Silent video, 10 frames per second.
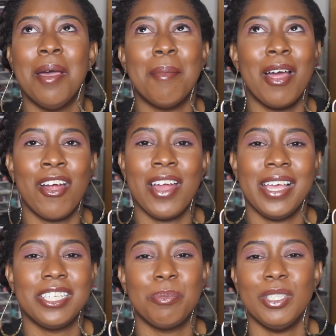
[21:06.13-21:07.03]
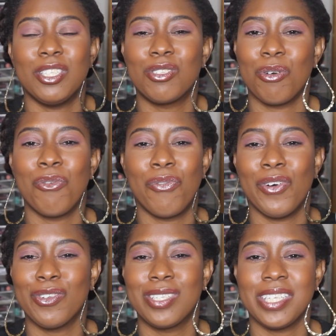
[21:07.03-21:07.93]
My heart has been so
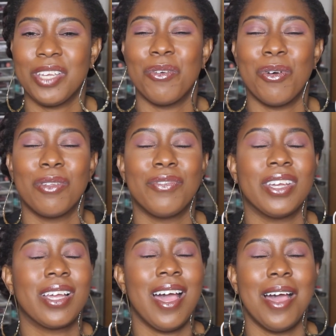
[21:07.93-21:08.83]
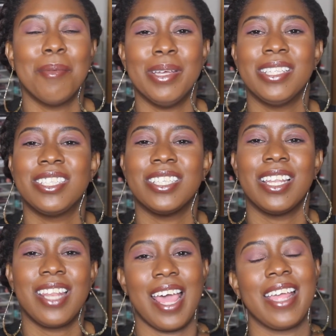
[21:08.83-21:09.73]
full seeing all of your comments, your
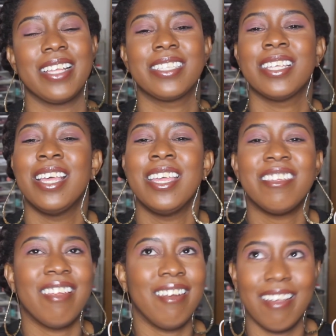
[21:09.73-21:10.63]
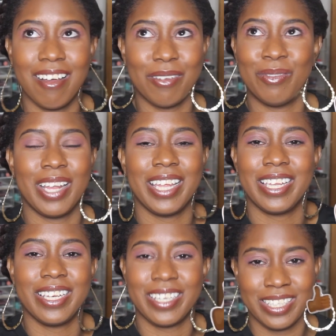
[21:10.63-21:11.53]
likes, your love. Like,
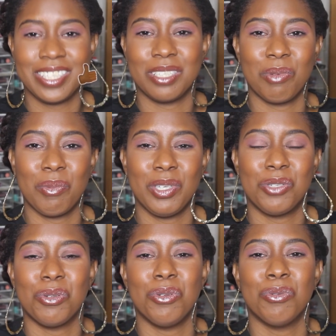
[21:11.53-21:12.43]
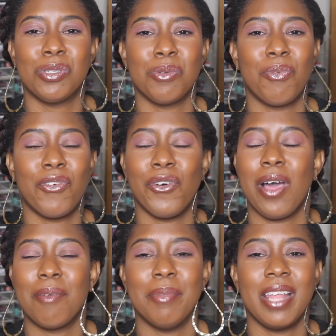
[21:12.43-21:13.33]
this is what we do YouTube for.
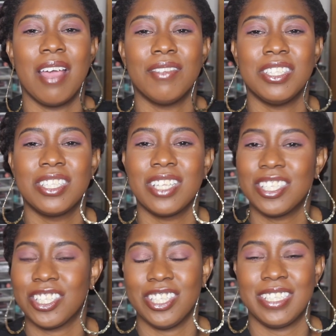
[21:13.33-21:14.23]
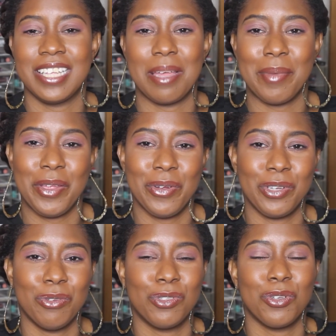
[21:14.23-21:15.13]
I've been having such a good time here on
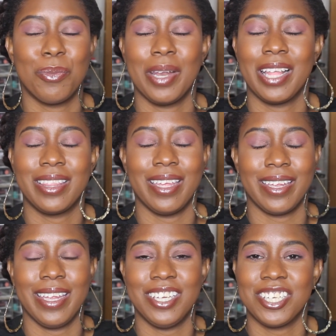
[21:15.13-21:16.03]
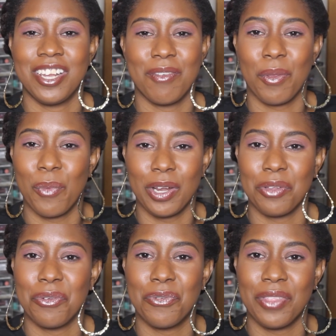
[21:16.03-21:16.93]
YouTube, and I thank each and every one of
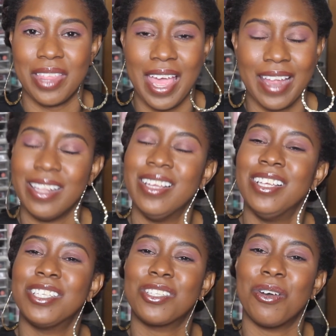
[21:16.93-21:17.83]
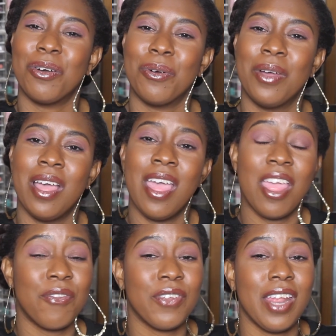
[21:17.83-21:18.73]
you for that. So
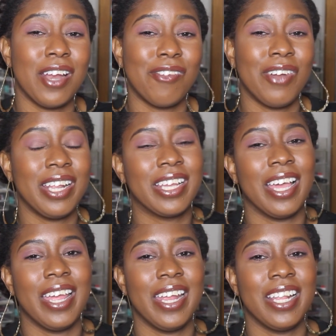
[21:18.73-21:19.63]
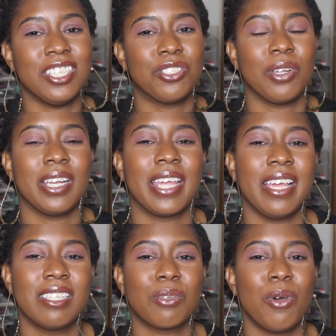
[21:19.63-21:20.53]
if you're not already, go ahead and join the
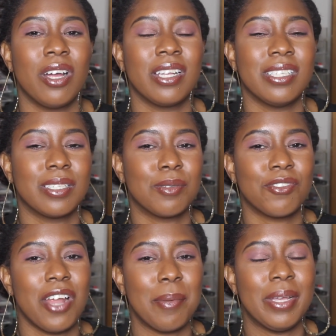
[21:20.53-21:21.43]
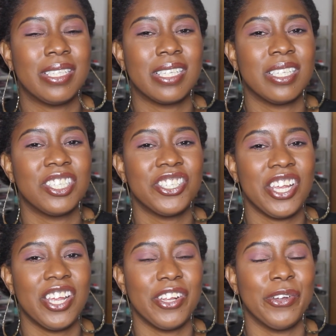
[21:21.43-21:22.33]
K Squad and subscribe here to this
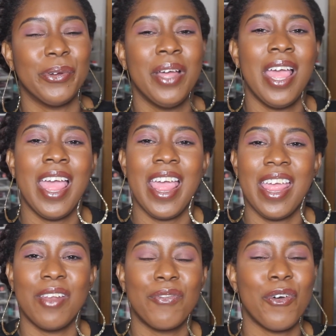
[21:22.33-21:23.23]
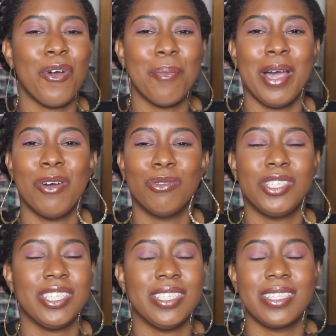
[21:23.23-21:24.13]
channel. And for all my
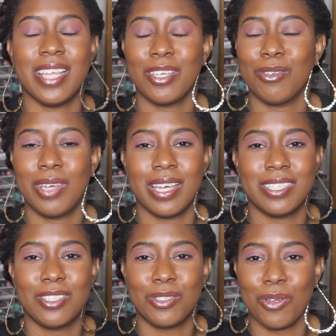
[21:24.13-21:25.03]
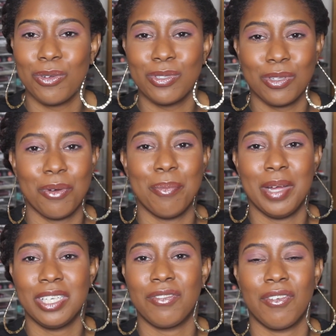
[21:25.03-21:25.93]
OGs, thank you guys so
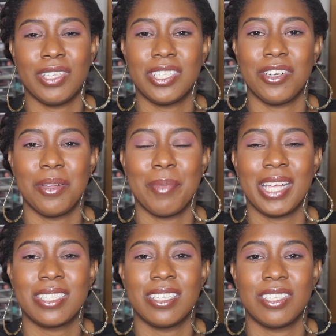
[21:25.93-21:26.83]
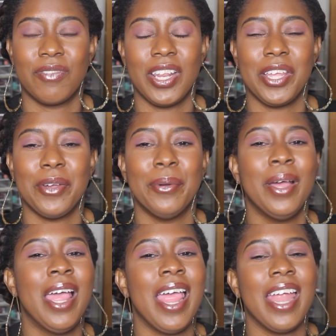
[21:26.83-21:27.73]
much for returning back to this video,
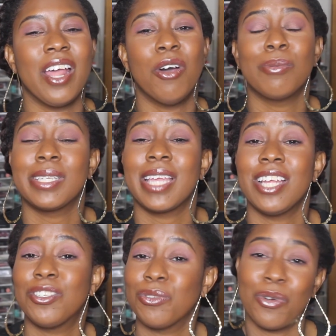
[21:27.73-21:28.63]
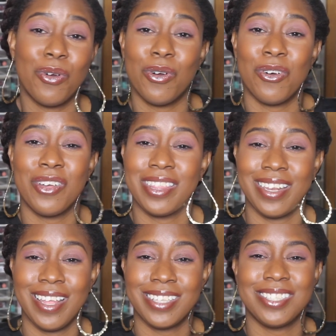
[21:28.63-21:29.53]
and I hope to catch you all in the
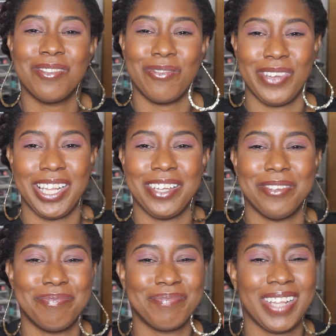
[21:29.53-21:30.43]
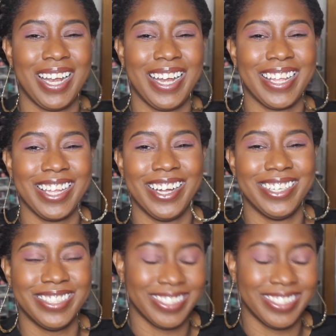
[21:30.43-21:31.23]
next video. Later, y'all.